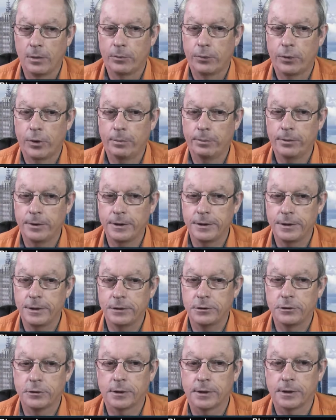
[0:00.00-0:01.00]
properly
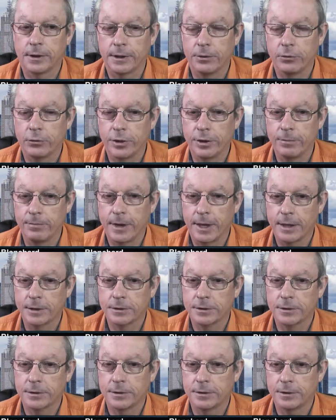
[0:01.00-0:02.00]
digitally
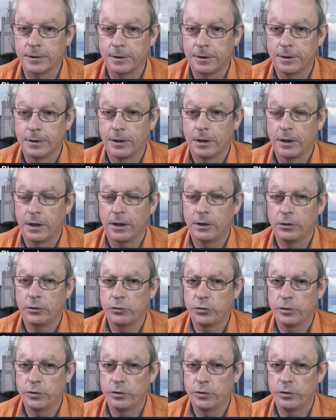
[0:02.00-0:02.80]
remastered, and